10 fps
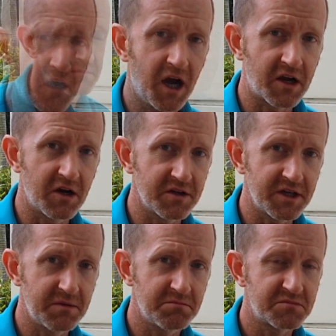I got
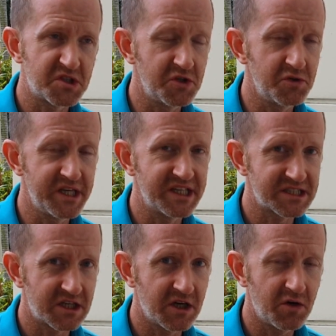them 2 years
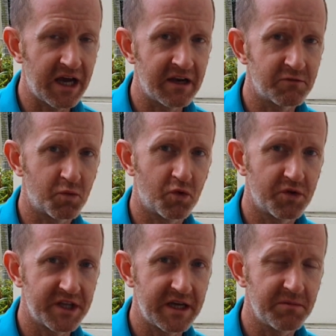ago and I've
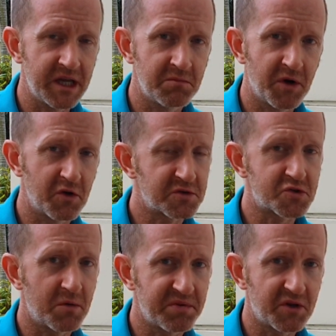worn them in both
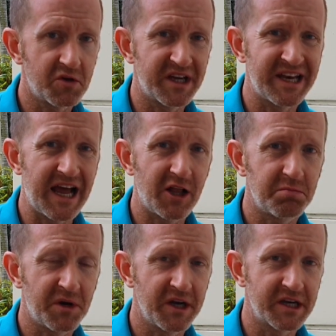tropical and
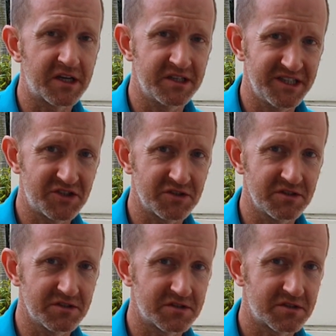alpine
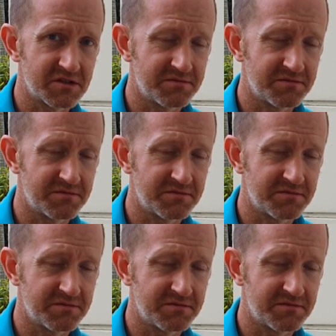conditions.